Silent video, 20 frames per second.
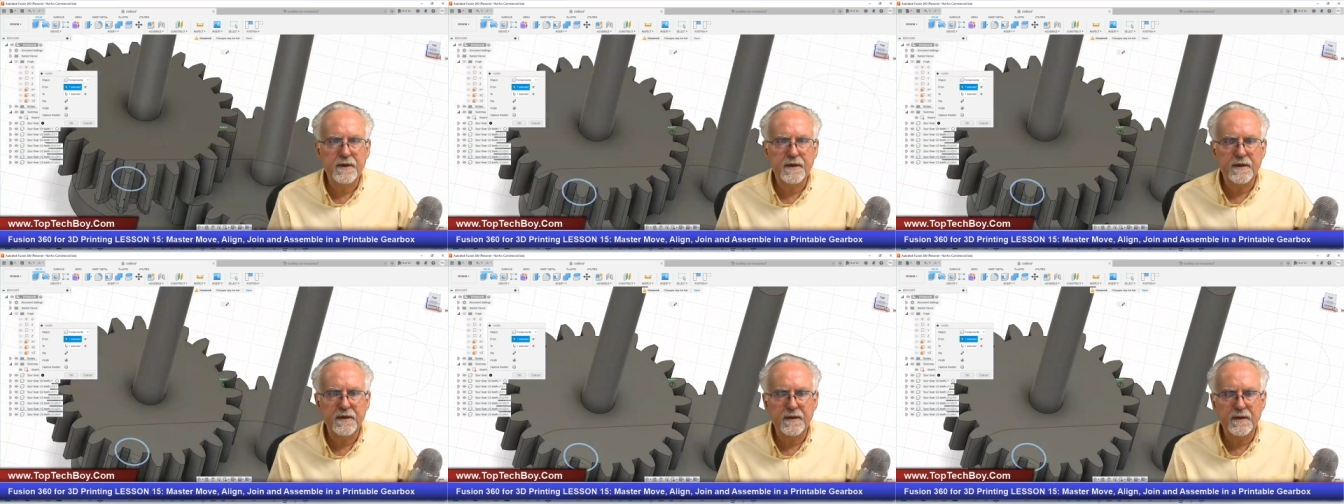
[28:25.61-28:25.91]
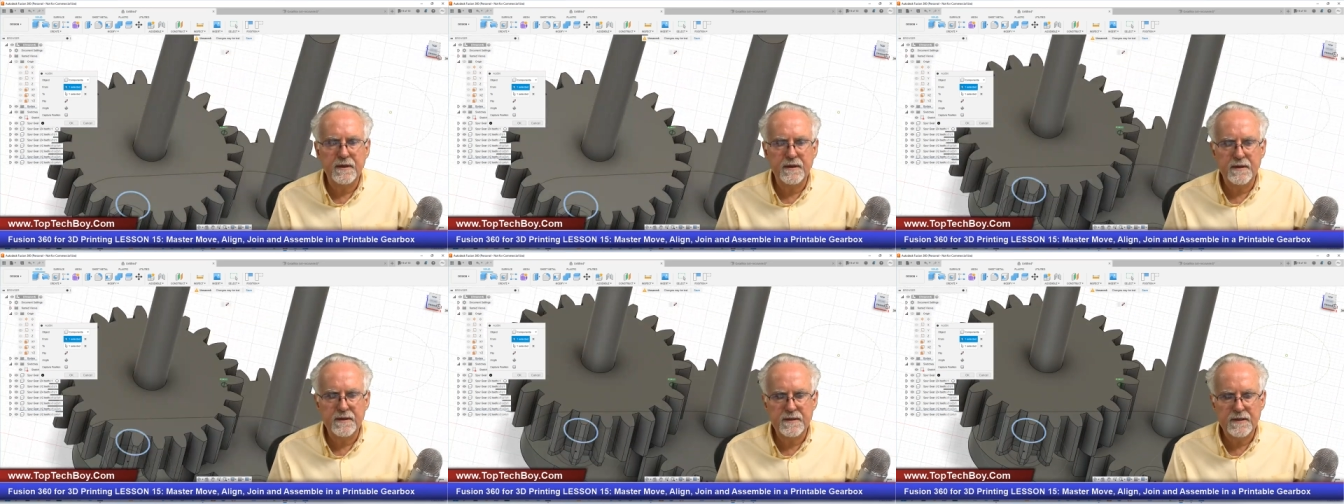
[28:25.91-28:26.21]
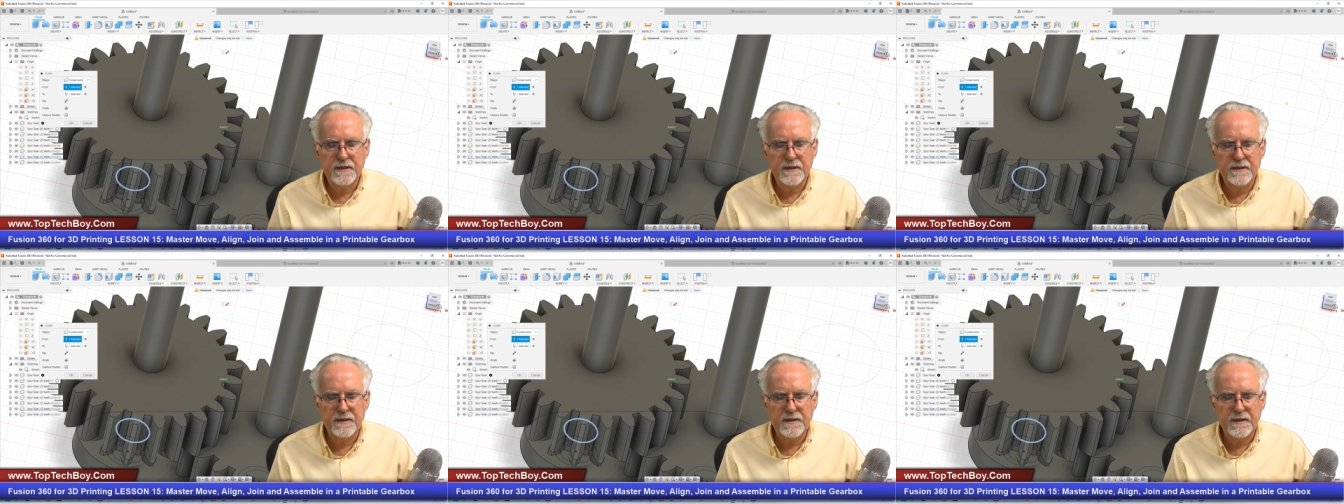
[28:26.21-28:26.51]
It is
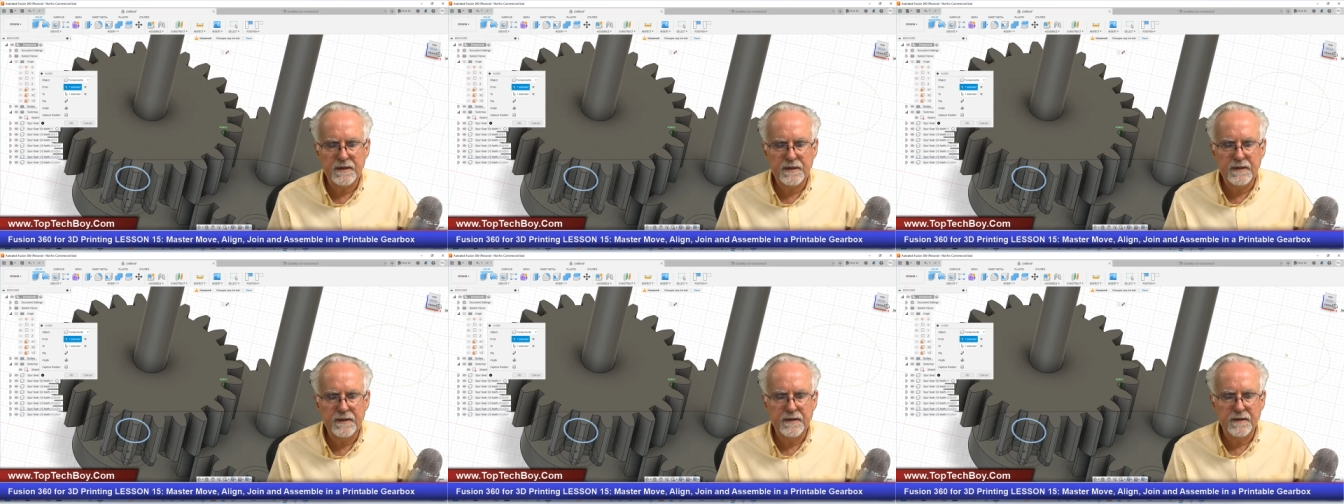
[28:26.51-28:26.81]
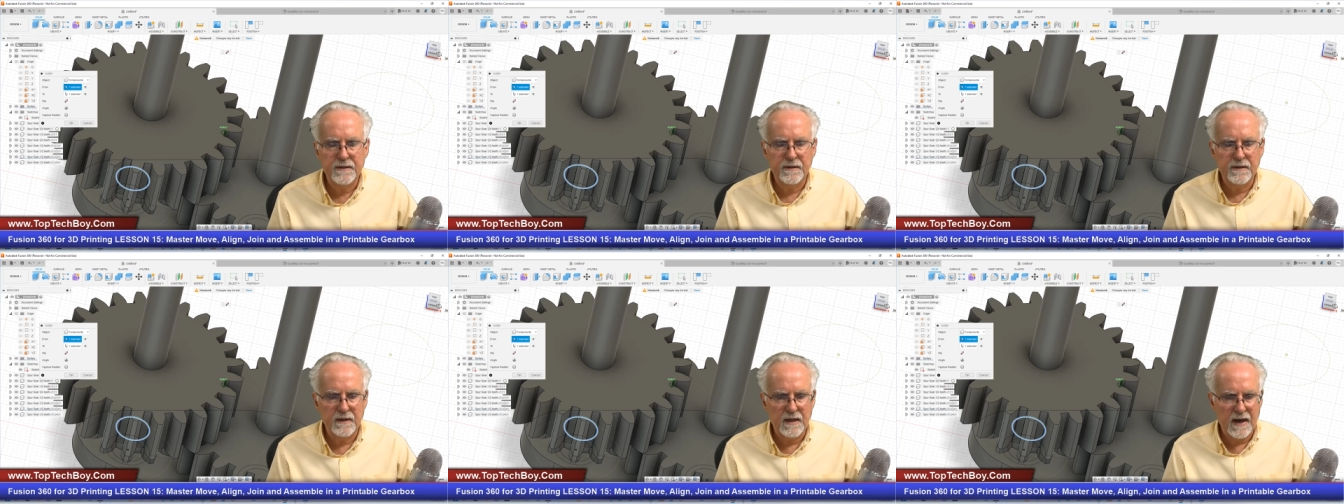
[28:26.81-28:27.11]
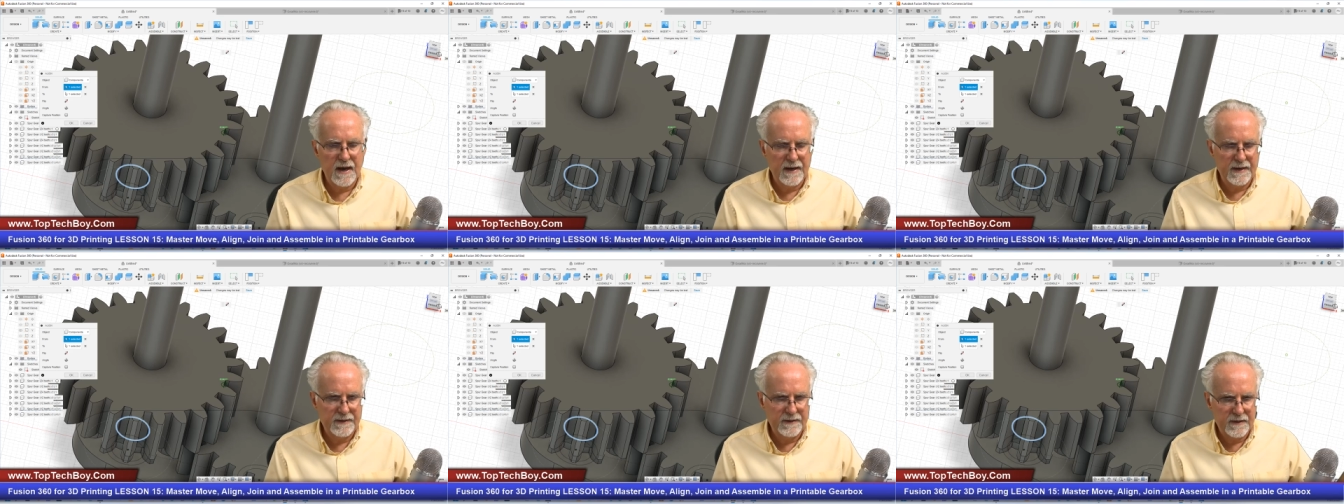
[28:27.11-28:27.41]
indeed
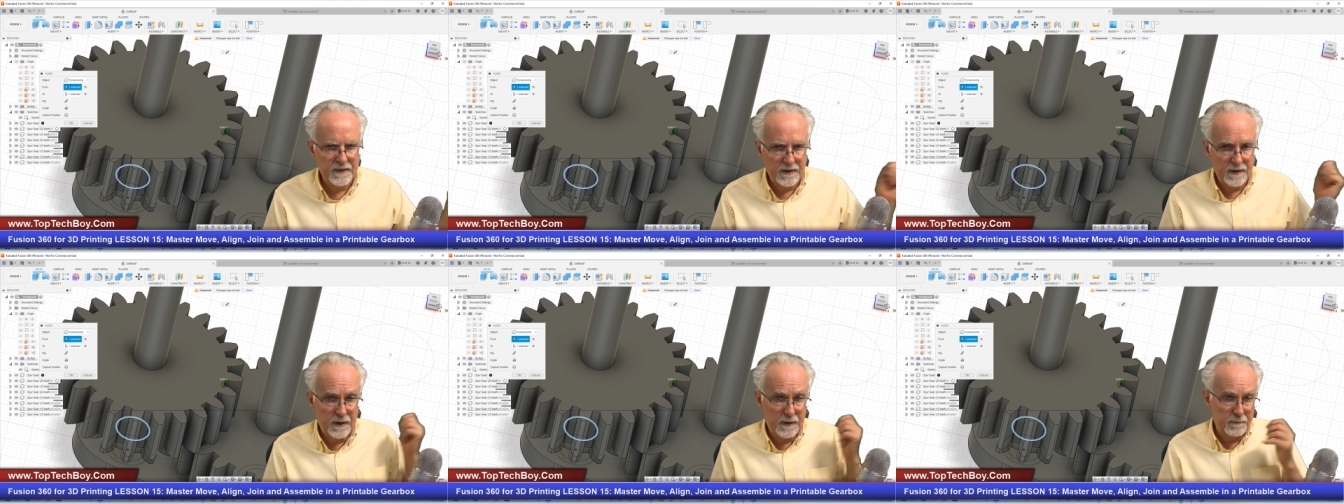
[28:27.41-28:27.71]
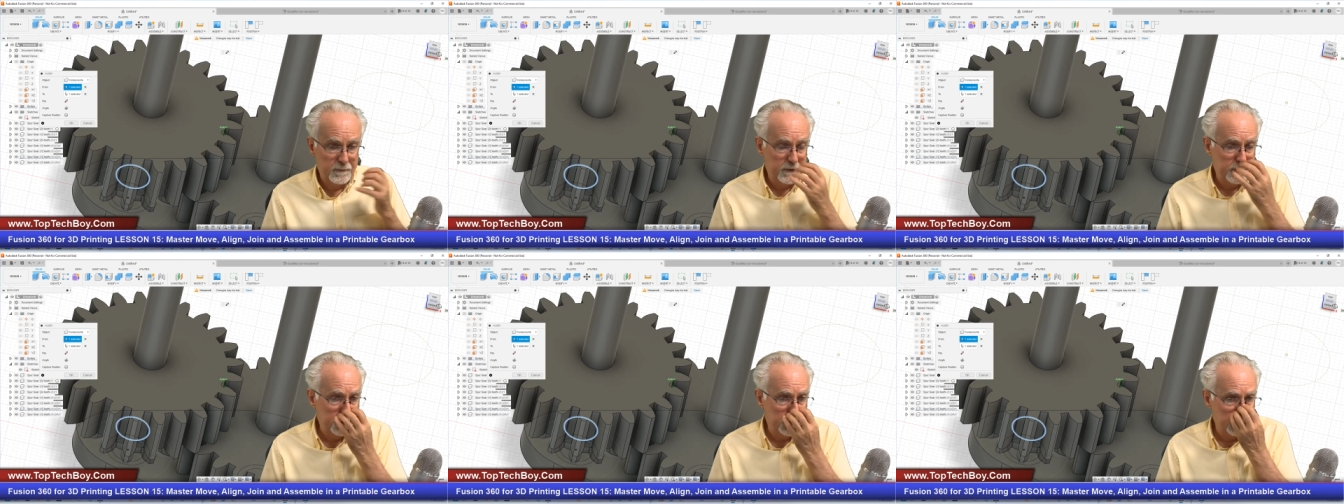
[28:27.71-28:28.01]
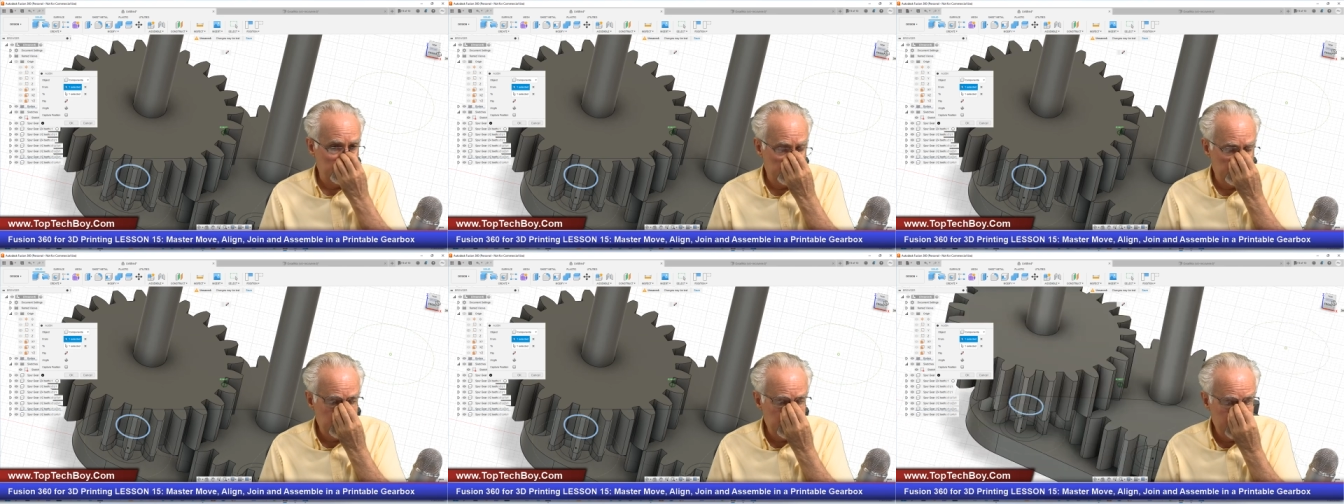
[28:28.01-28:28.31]
lined up
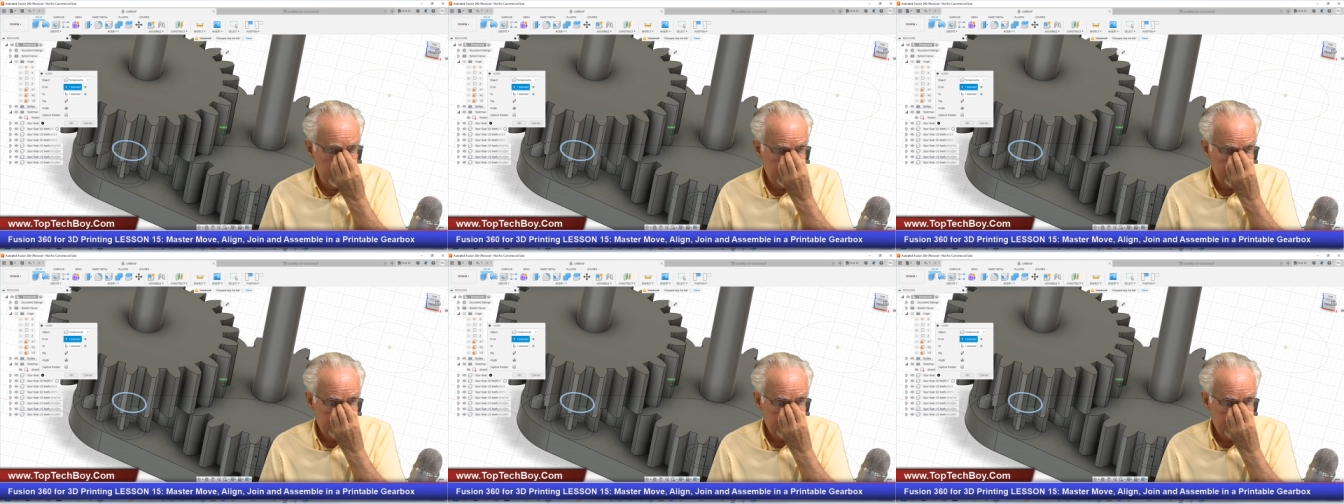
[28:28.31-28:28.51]
good.